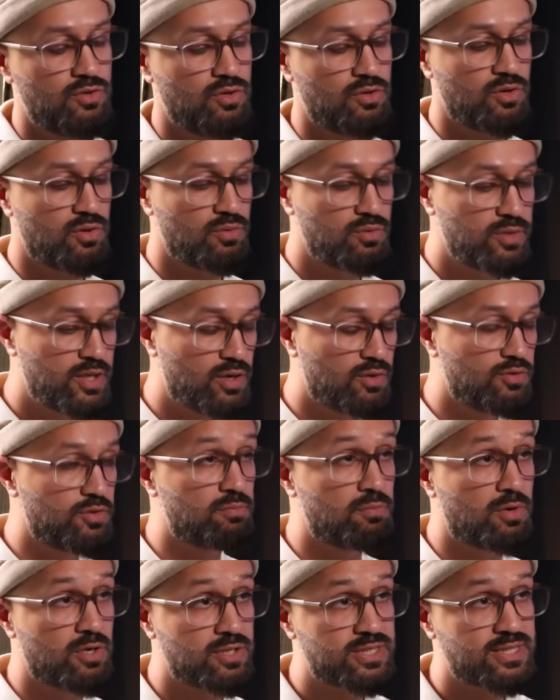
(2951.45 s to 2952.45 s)
not only on
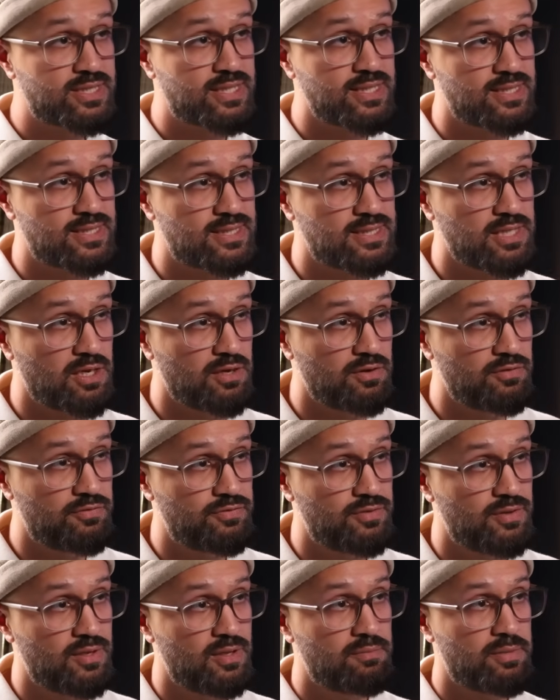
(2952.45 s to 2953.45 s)
the mosque
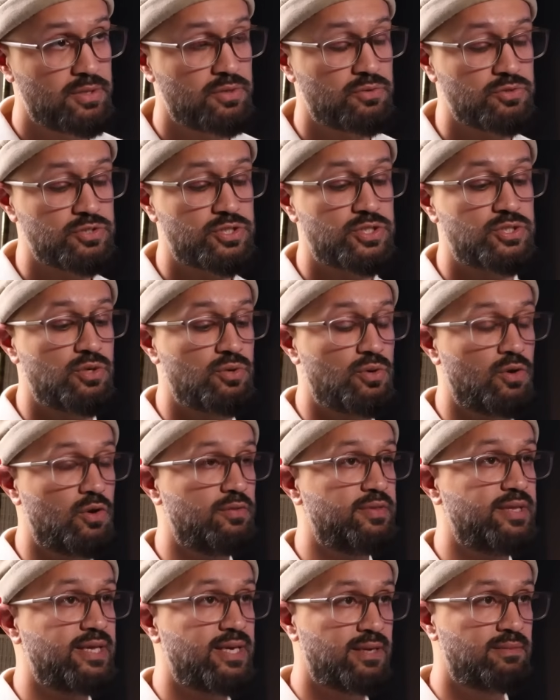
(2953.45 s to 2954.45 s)
itself, but also
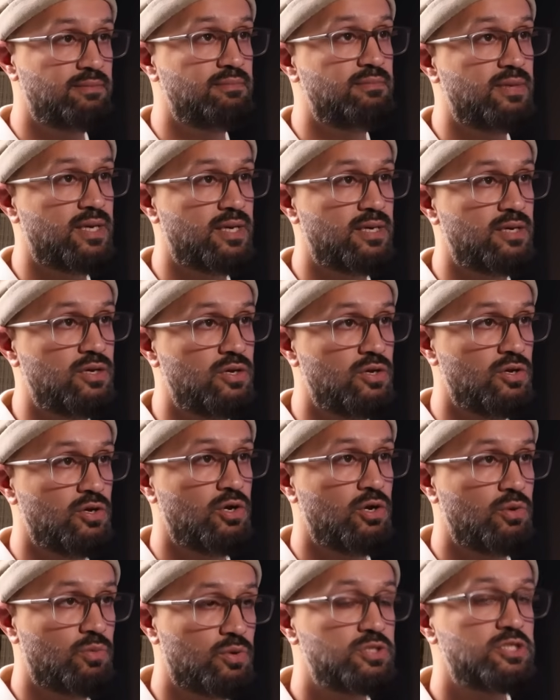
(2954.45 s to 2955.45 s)
on the Imam
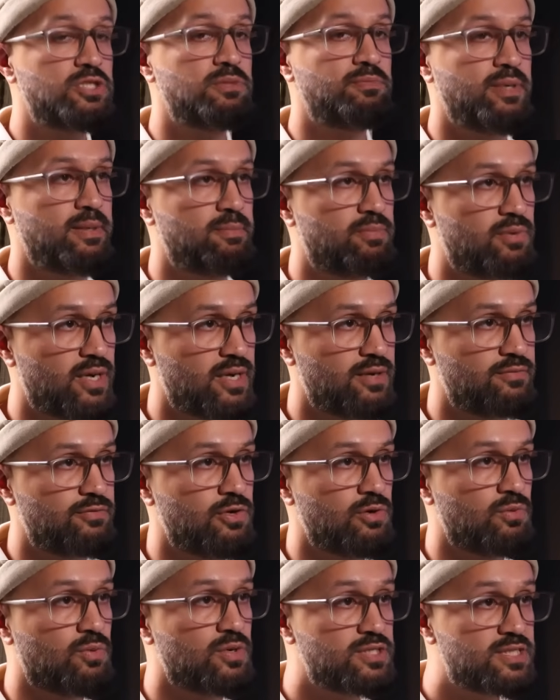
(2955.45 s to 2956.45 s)
who want to be brave,
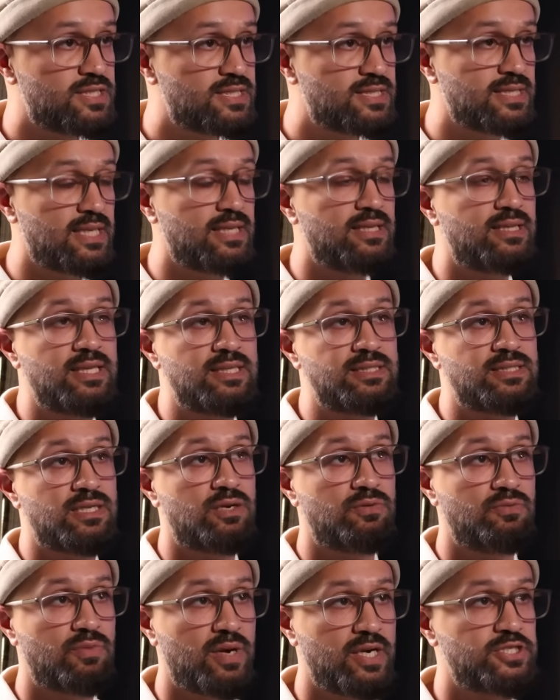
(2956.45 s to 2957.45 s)
who want to say things
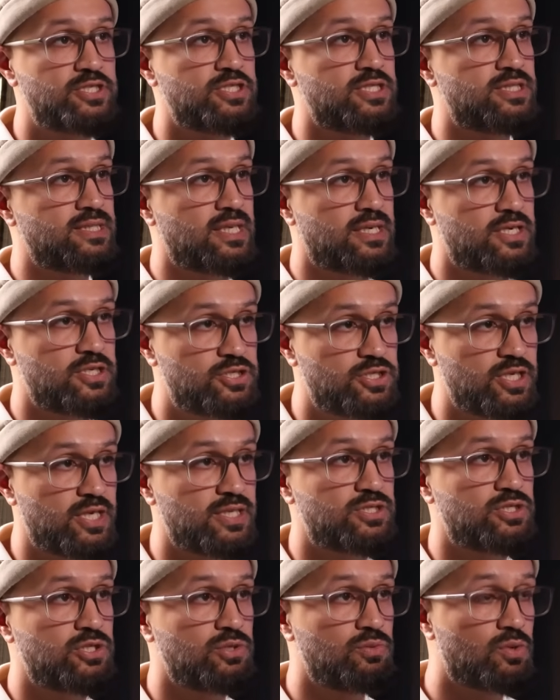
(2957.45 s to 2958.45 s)
that are righteous, that are
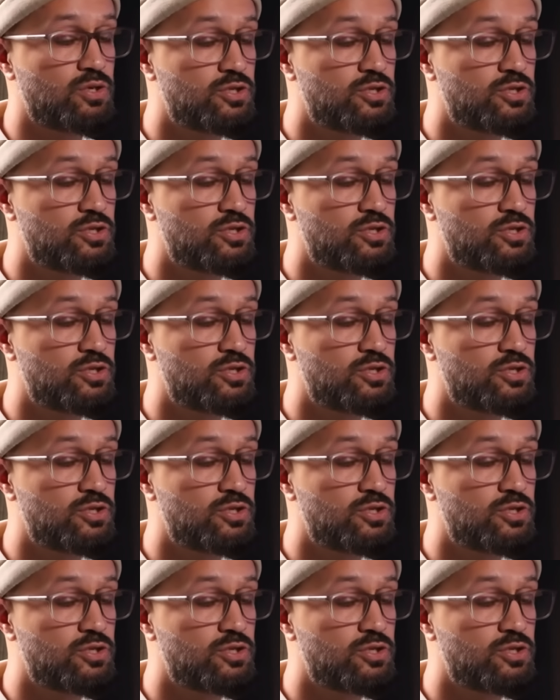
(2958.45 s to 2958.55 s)
just, who